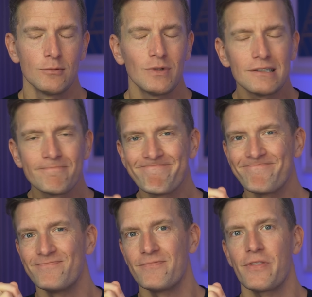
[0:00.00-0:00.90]
Well,
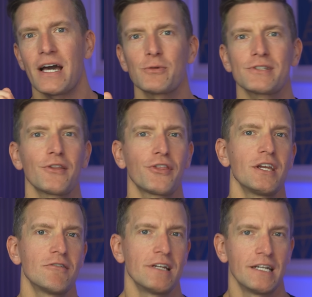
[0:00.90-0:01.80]
that was the
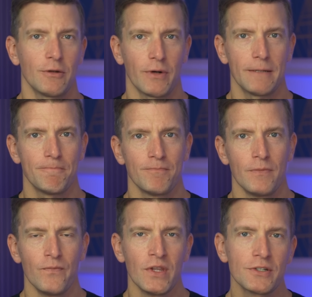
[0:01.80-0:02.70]
theory anyway.
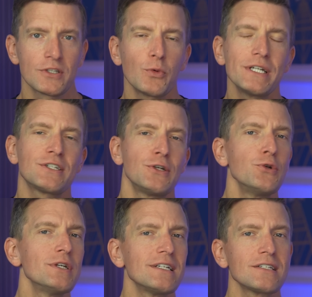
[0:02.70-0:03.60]
So we're
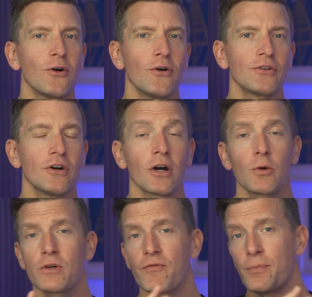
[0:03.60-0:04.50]
two years on, and I
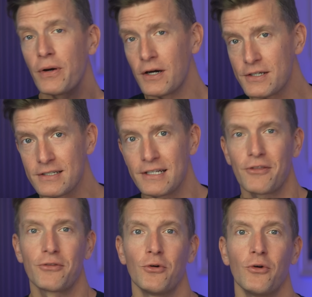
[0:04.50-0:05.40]
would have personally
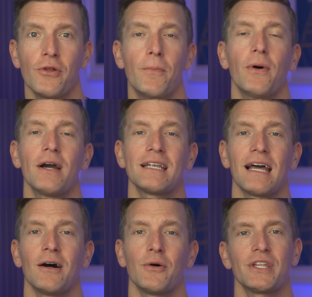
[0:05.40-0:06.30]
thought that by
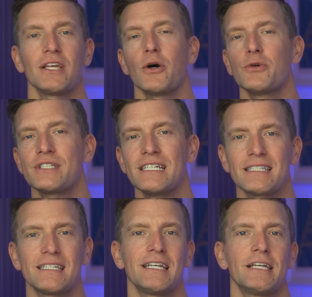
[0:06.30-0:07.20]
now the
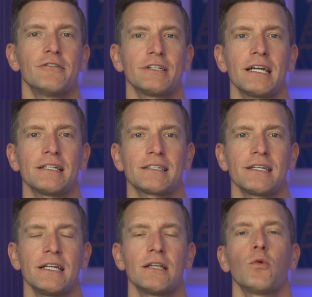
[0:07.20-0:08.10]
OTC hearing aid
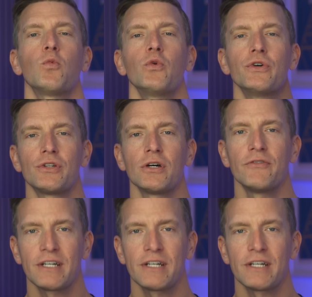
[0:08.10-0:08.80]
scene would have